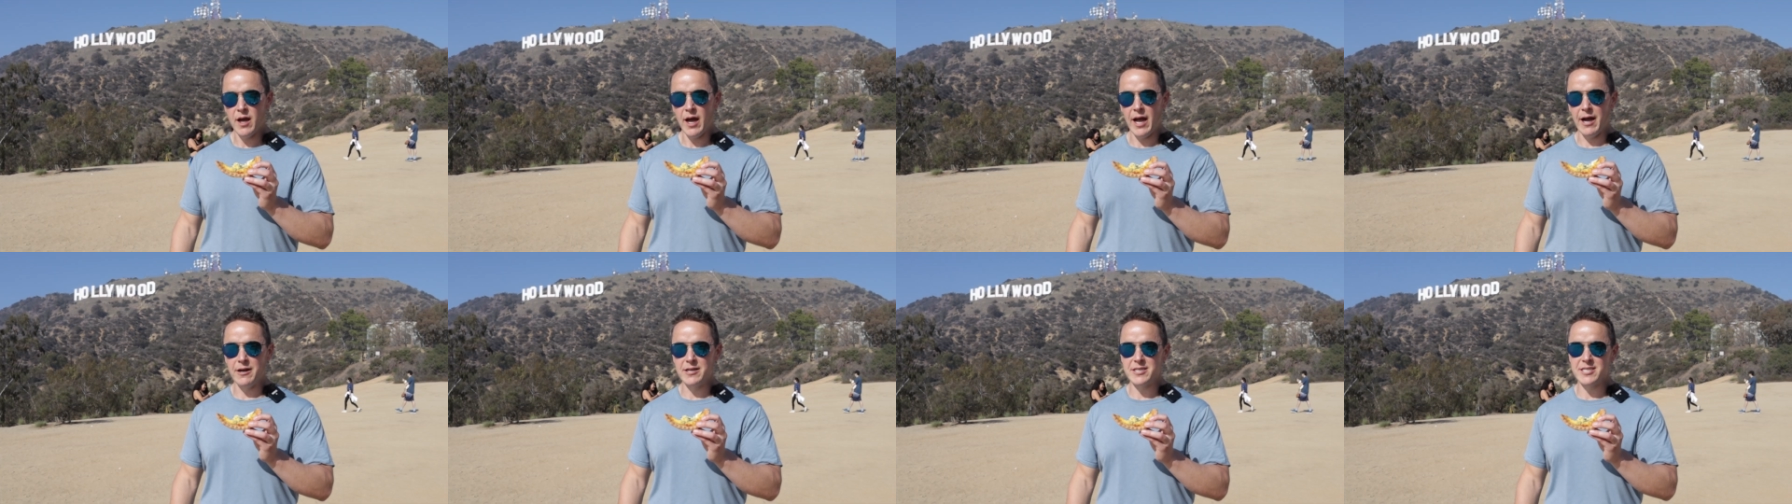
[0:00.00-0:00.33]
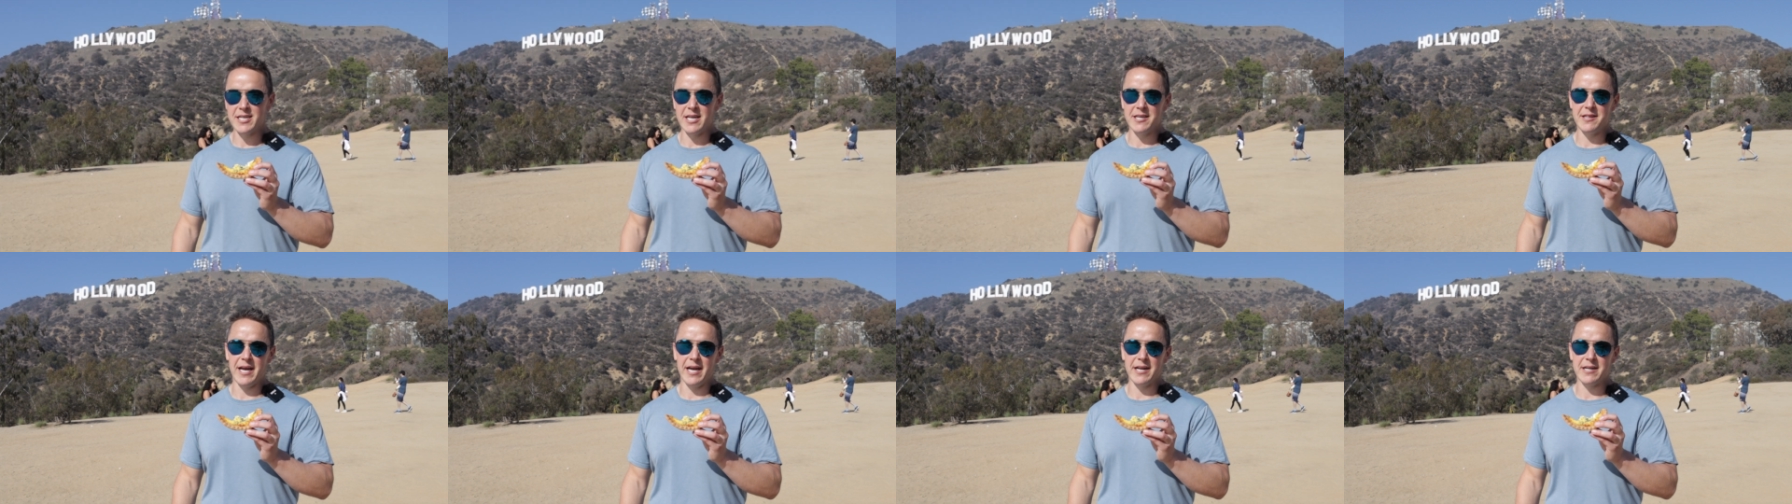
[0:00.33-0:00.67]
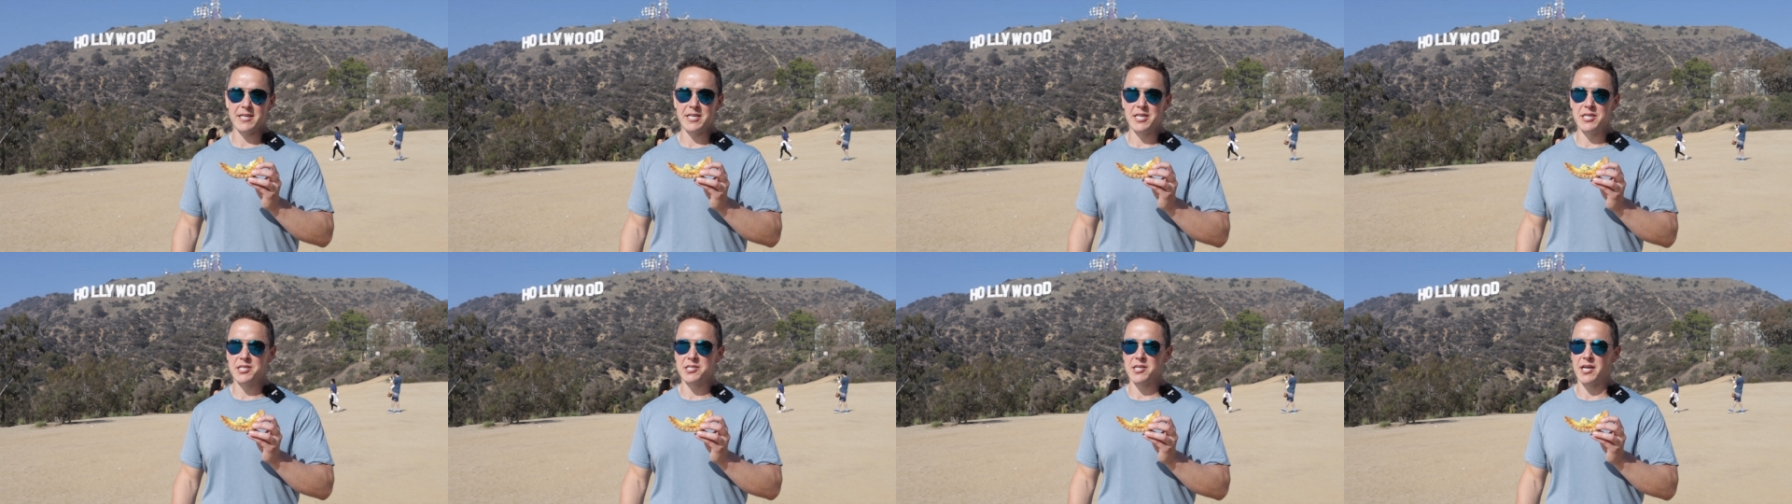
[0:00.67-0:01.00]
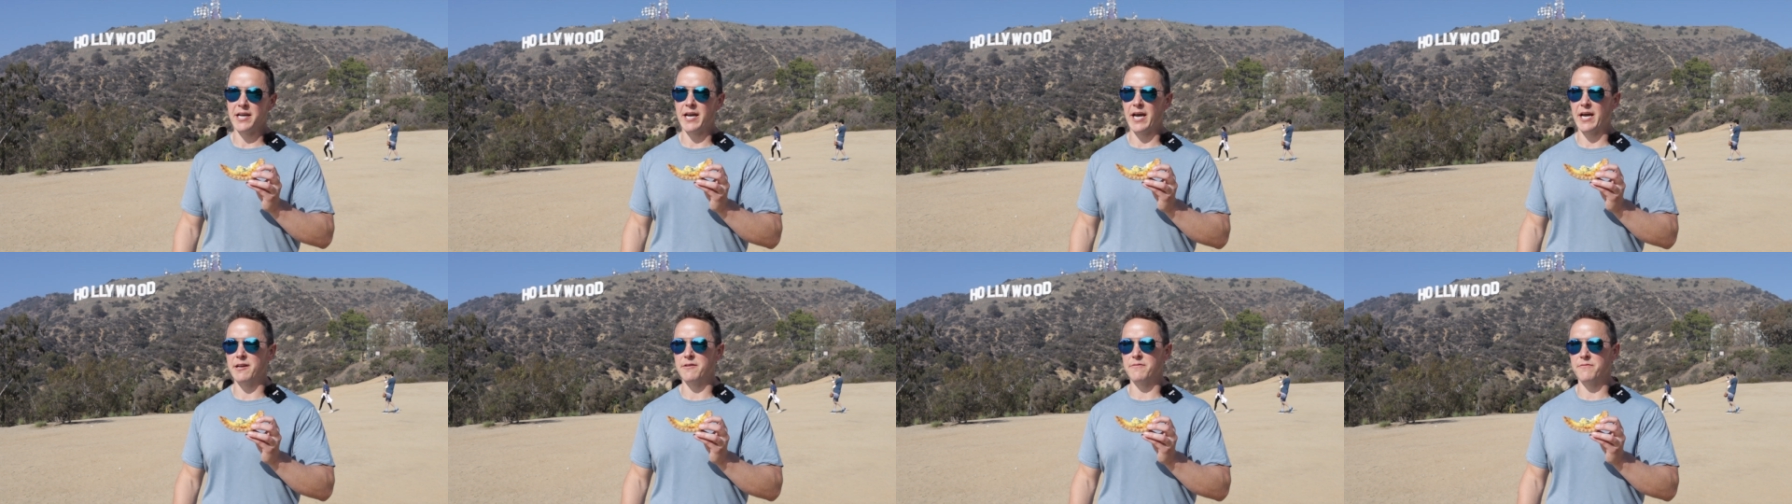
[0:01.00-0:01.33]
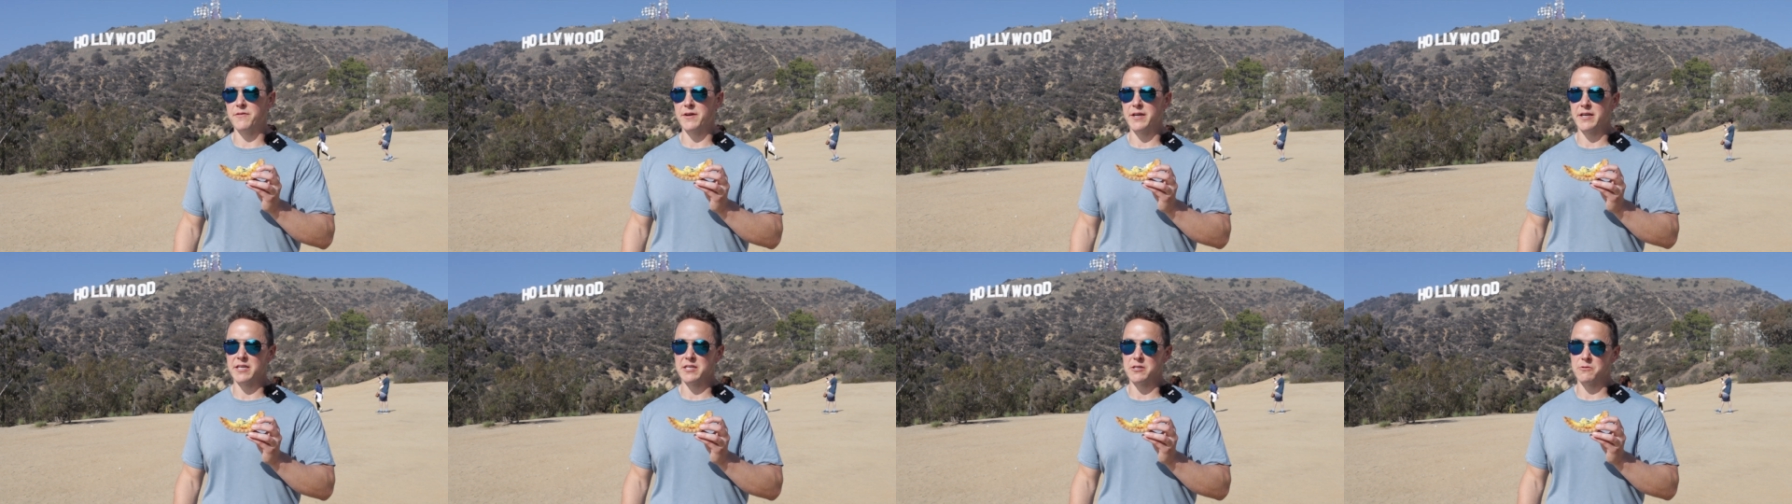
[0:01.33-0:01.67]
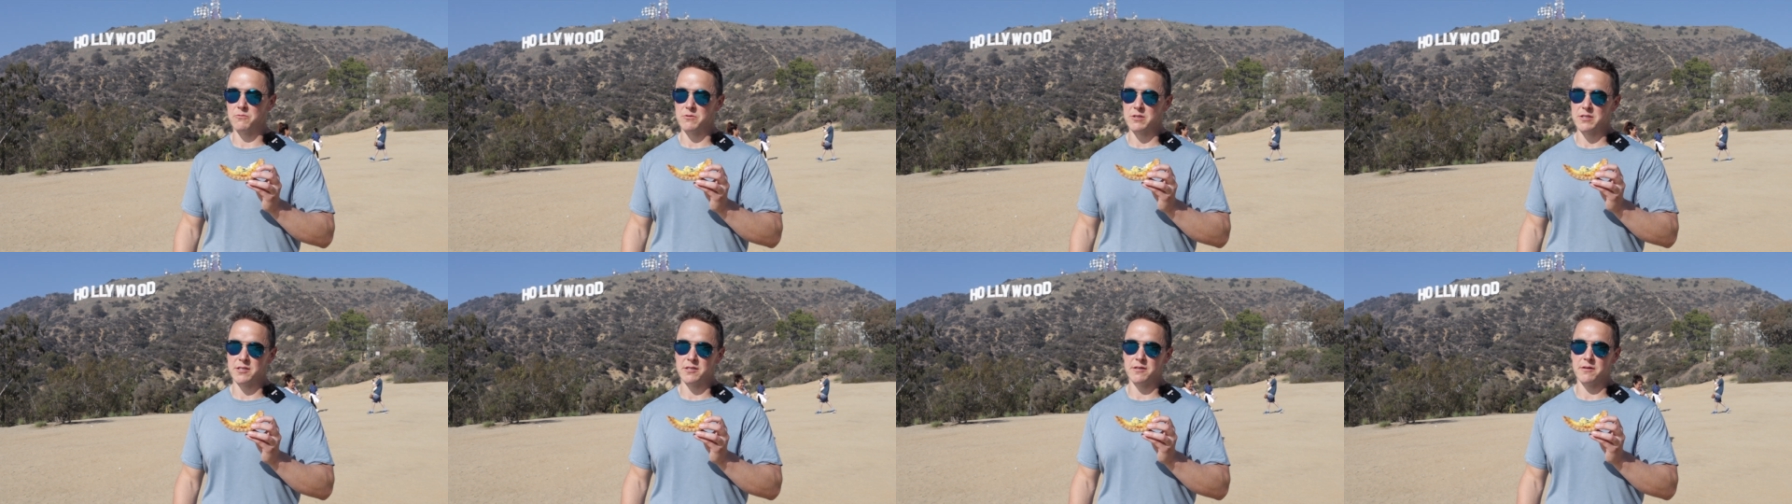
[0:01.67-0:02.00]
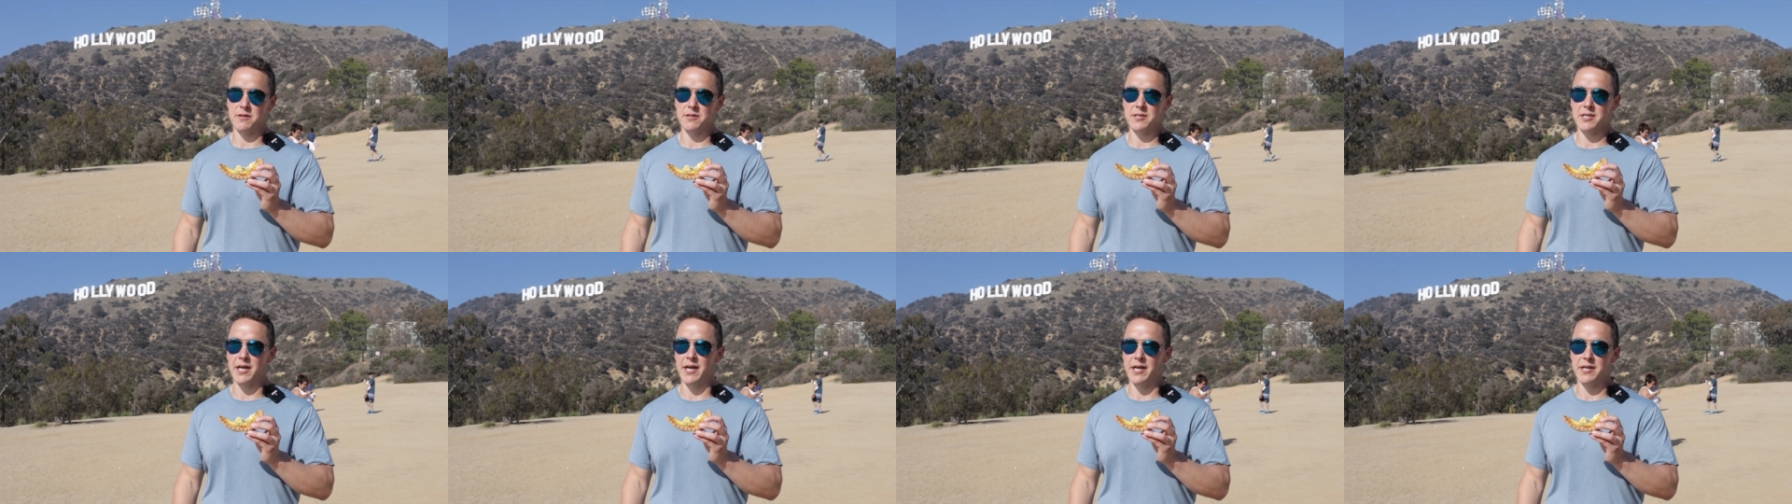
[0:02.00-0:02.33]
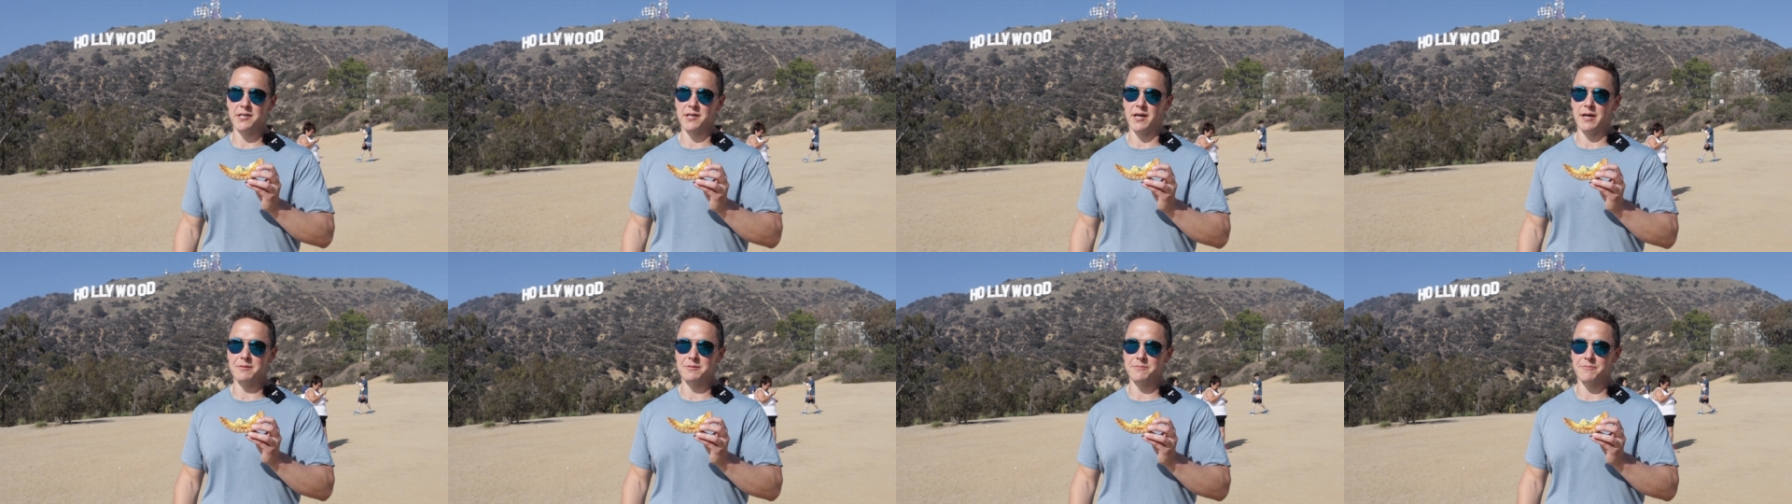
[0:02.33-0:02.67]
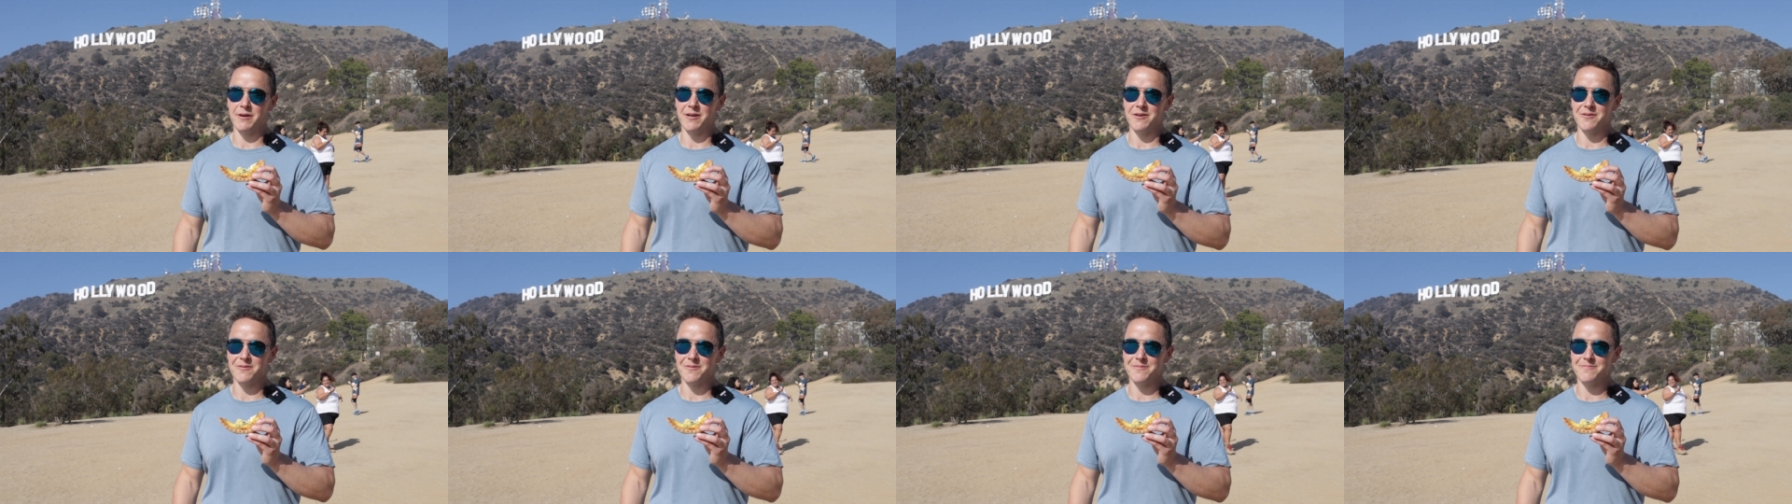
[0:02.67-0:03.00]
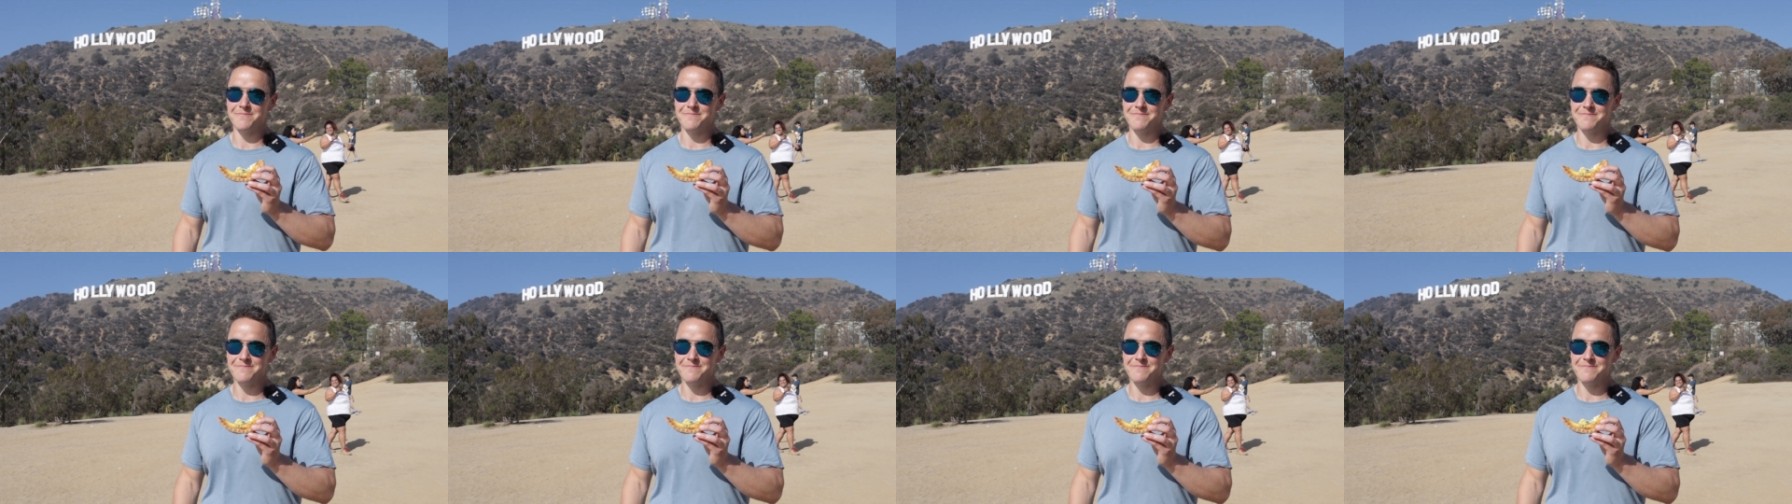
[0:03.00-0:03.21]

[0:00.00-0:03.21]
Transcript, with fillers: I say that quiche I had in Vegas was 10 times better.